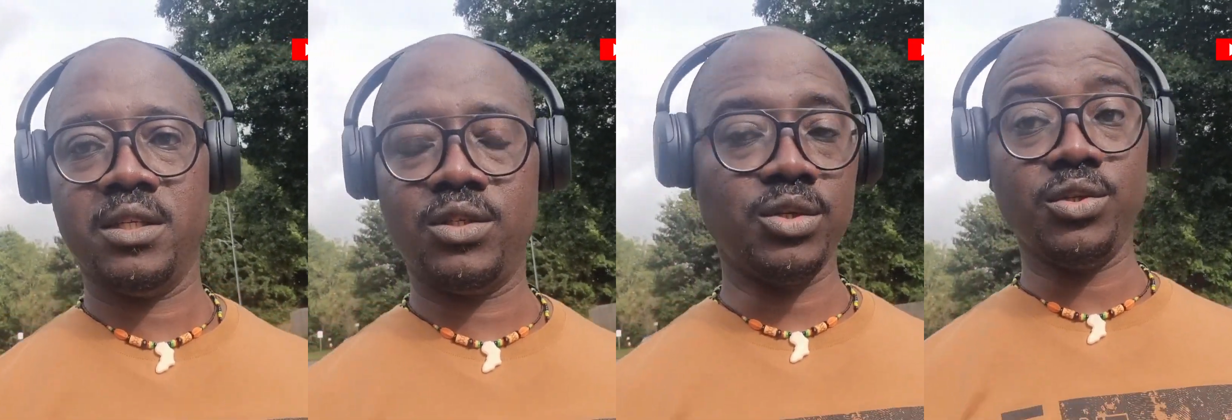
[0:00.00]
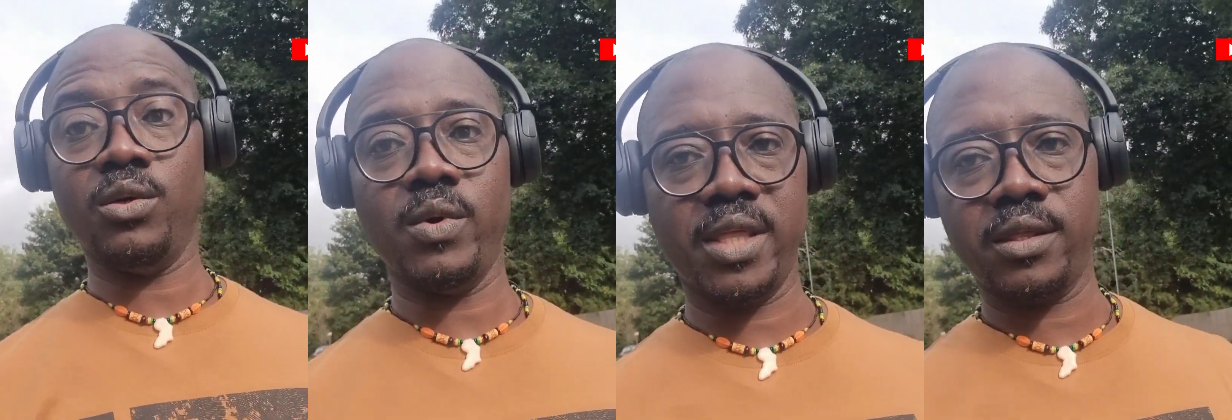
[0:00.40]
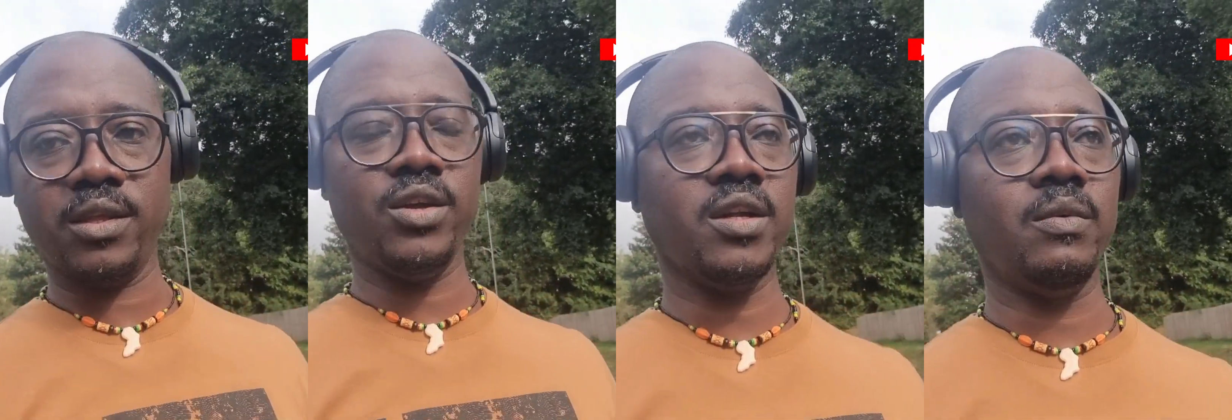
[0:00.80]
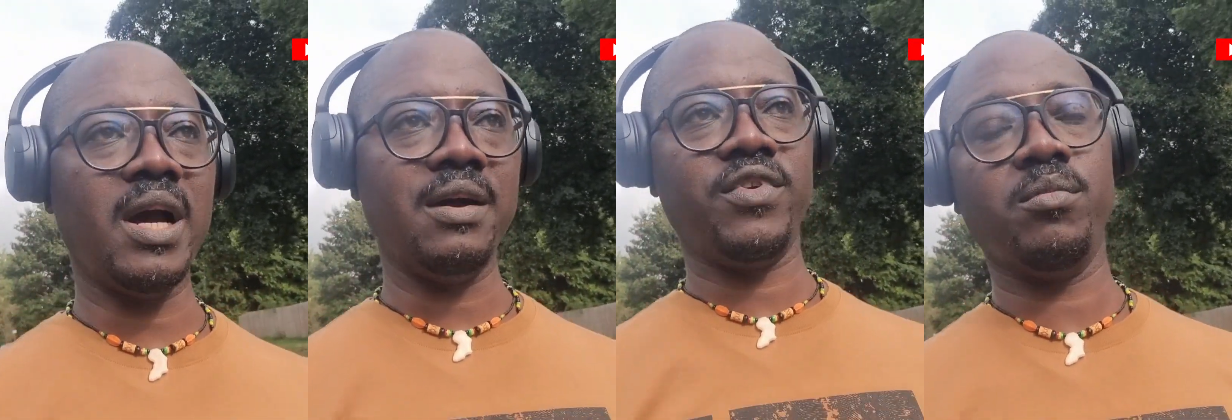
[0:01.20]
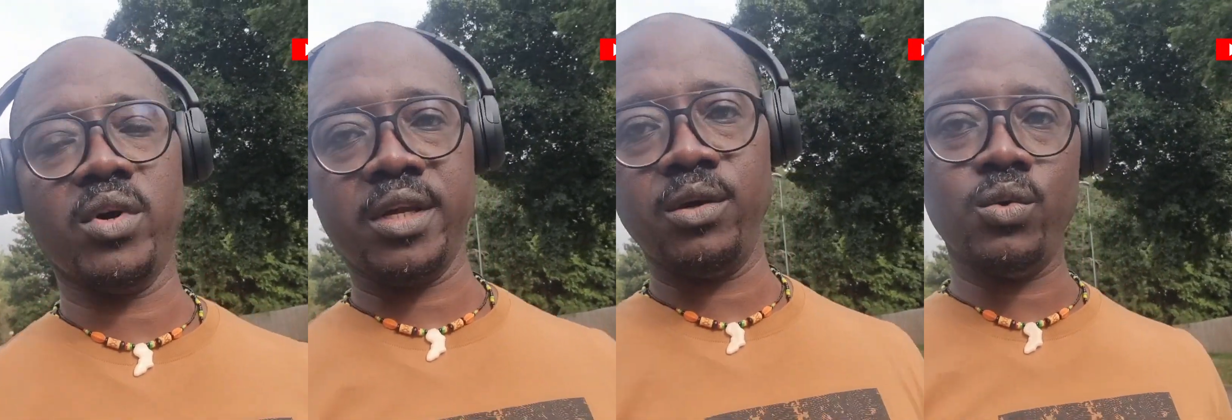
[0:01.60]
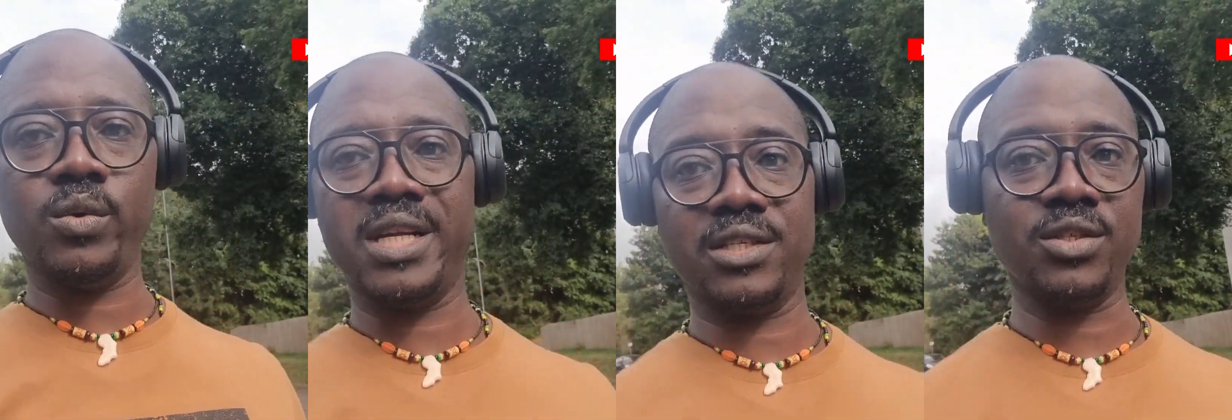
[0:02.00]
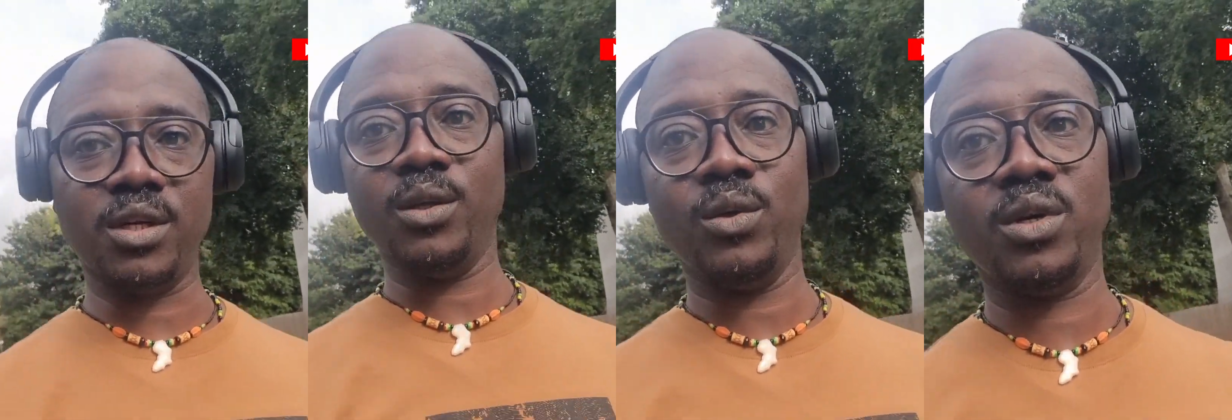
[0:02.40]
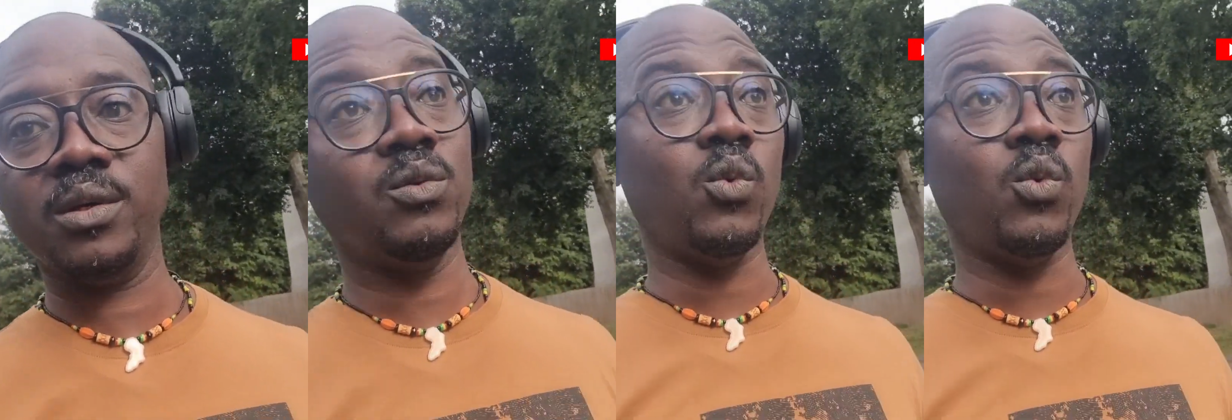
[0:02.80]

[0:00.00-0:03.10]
to deal with, you know, everybody who does not look